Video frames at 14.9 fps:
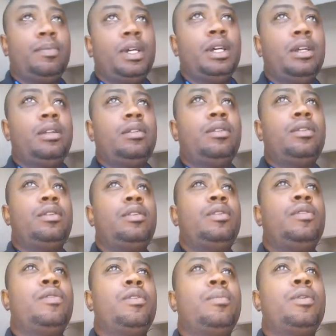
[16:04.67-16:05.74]
But
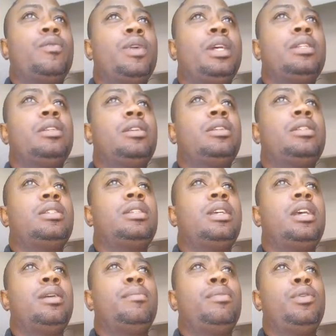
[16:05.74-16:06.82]
from the resident's
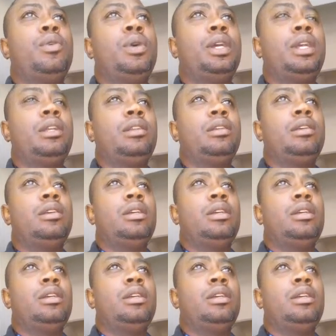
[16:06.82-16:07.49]
standpoint,